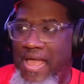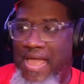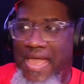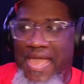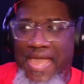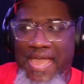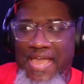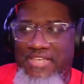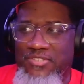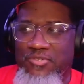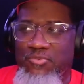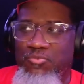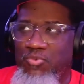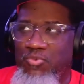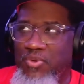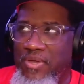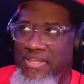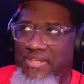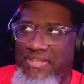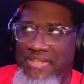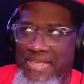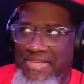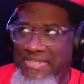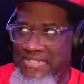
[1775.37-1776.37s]
ask
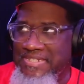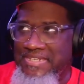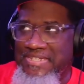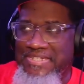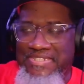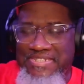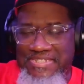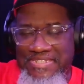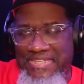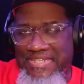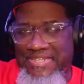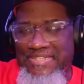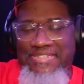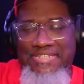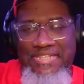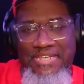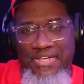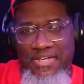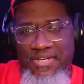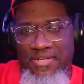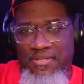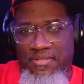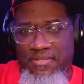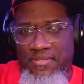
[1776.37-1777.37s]
what they did to get
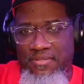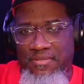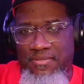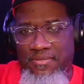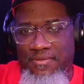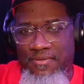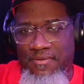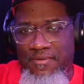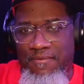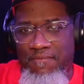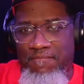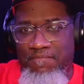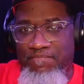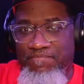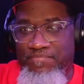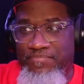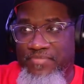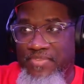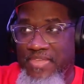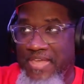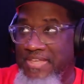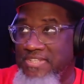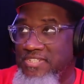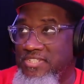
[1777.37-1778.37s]
there. Sir.
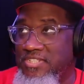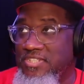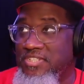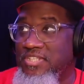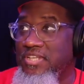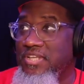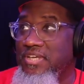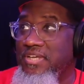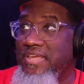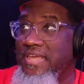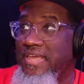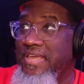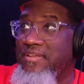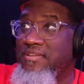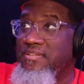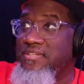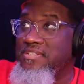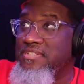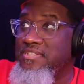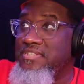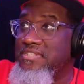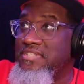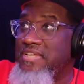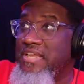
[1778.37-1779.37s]
They just look at
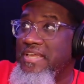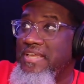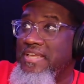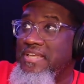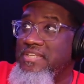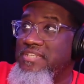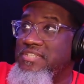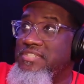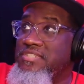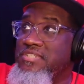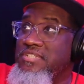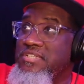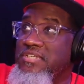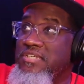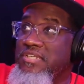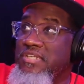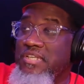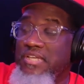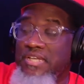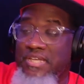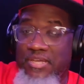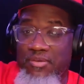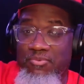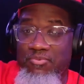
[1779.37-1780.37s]
the stage,
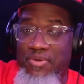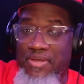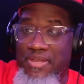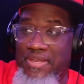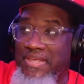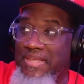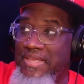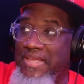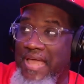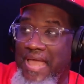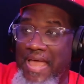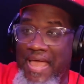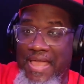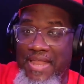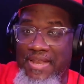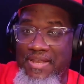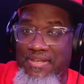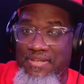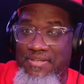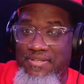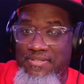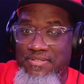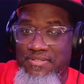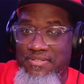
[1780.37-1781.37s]
look at what he got,
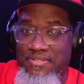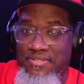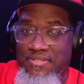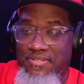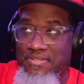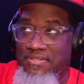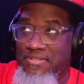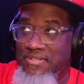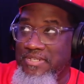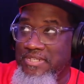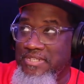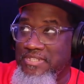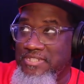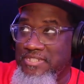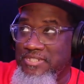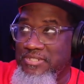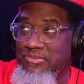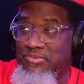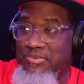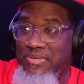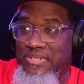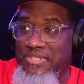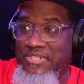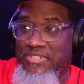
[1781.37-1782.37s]
listen
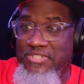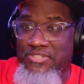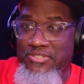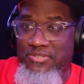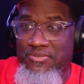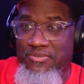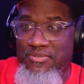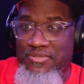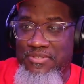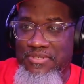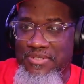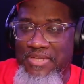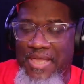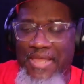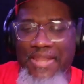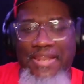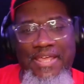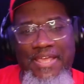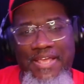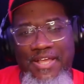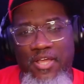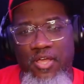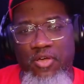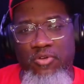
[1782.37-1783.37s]
to what he's doing, and
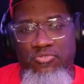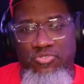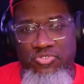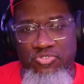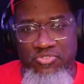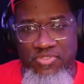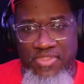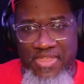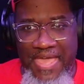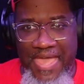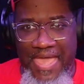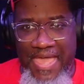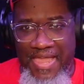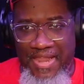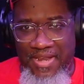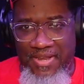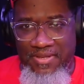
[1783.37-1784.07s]
then go do that.